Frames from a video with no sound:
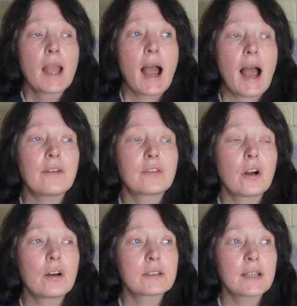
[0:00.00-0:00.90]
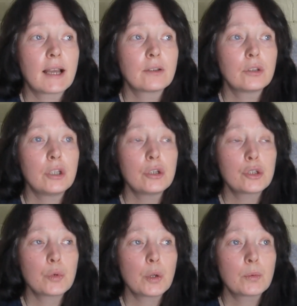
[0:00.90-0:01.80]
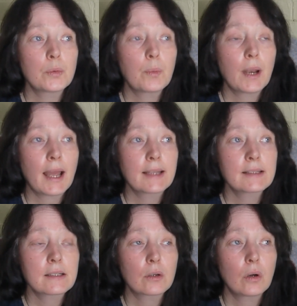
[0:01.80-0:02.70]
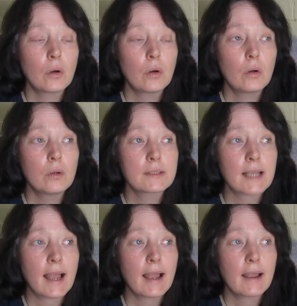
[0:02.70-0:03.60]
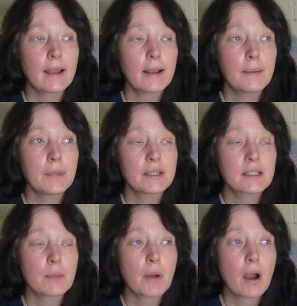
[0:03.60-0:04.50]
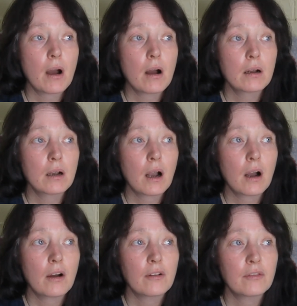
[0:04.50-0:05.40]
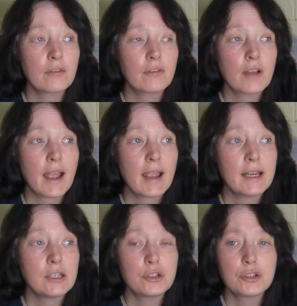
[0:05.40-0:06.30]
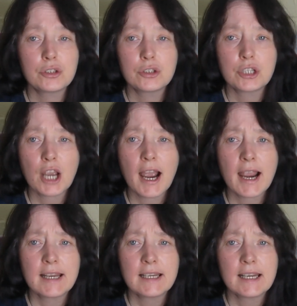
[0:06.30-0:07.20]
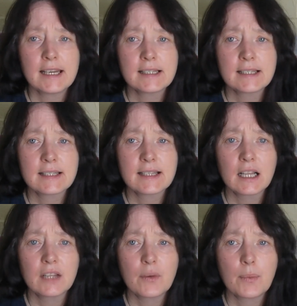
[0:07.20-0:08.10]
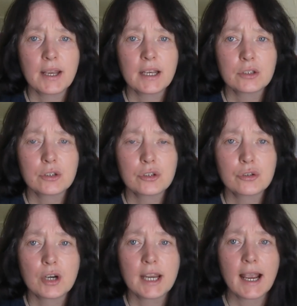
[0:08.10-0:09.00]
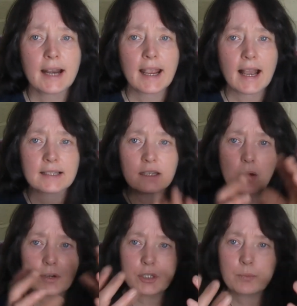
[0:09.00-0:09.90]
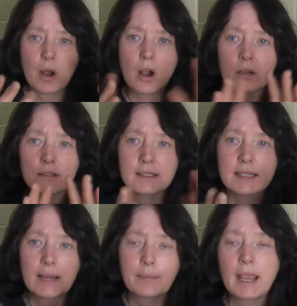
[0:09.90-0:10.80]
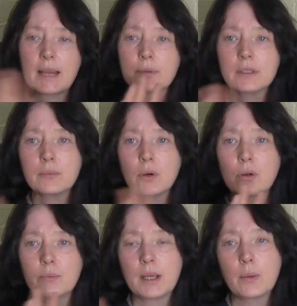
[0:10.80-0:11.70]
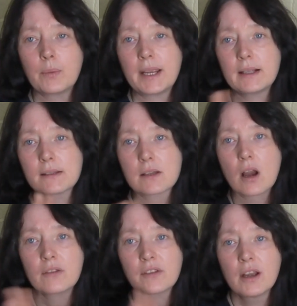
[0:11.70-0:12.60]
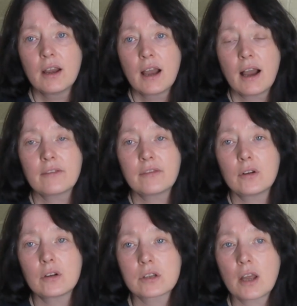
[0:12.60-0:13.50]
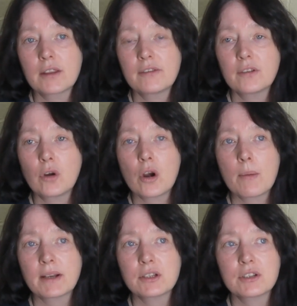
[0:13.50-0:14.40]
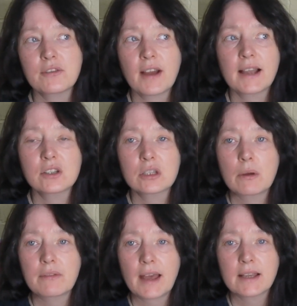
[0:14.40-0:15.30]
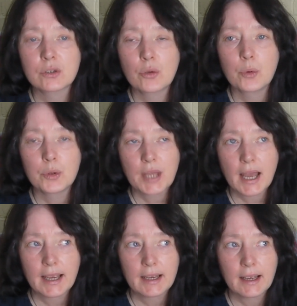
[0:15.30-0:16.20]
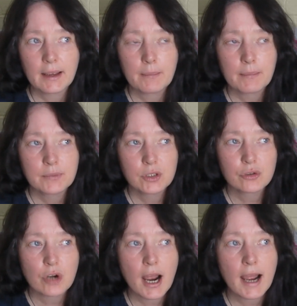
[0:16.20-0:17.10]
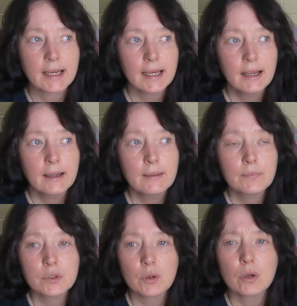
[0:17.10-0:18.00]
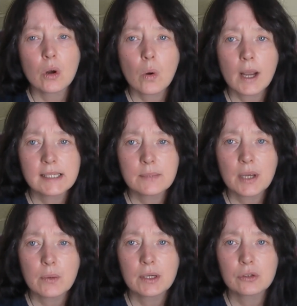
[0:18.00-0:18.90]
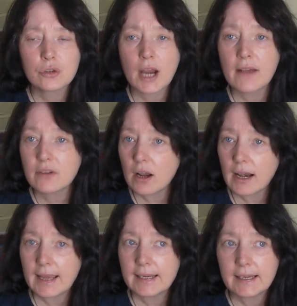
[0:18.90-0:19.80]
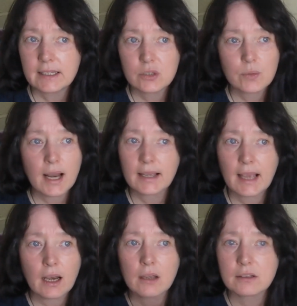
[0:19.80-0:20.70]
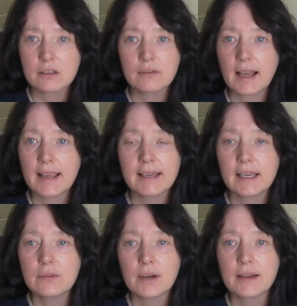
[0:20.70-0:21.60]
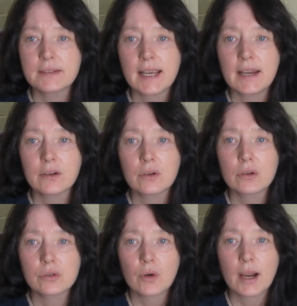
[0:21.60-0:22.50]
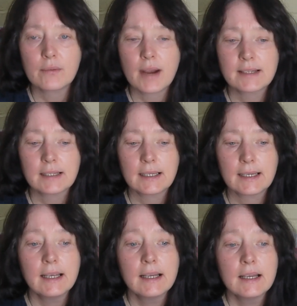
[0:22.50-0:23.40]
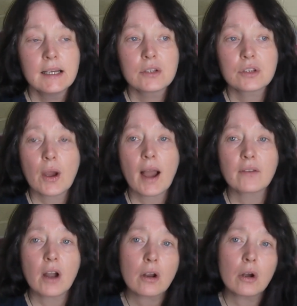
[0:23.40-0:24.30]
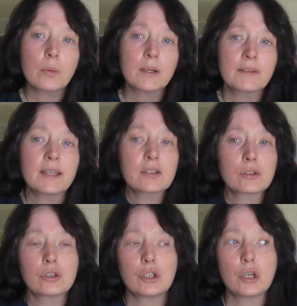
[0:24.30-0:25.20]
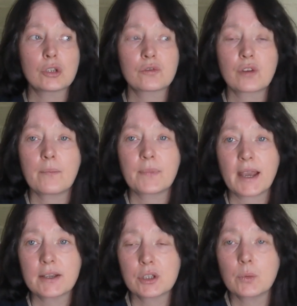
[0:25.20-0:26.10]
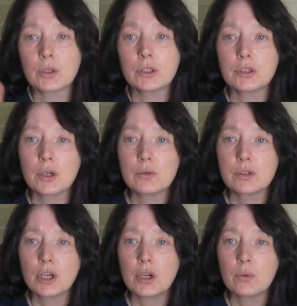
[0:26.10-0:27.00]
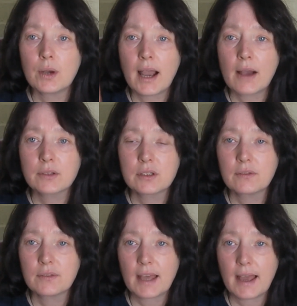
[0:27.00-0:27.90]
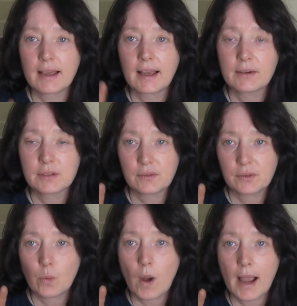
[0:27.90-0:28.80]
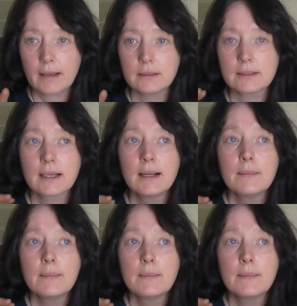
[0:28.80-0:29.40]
I've got an unusual plant called, it's the bark off a Chinese silver birch tree, and it has orange bark that's like paper that peels off and falls on the floor. I managed to find some of that, so I put that to dry. So we've got quite a bit we could try. I've got lichen as well. I get lots of lichen around here. It grows quite readily. So I've got a couple of things to choose from there. So we're going to do 2 out of the wild.